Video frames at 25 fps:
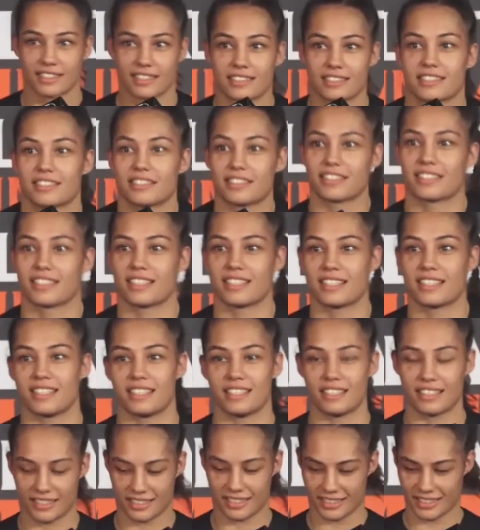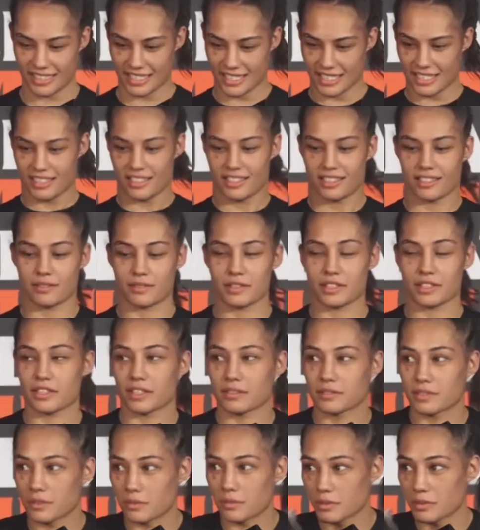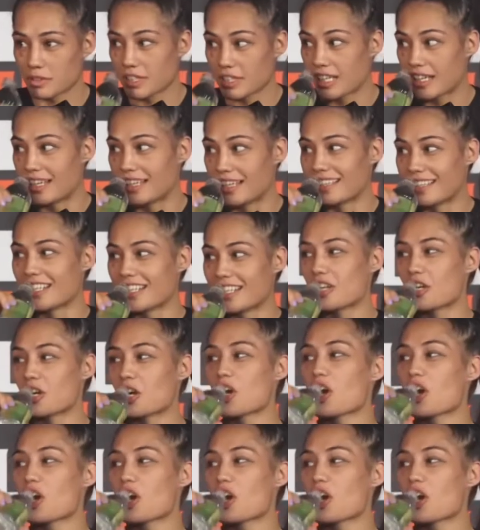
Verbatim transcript: you can hear. Let me grab some water.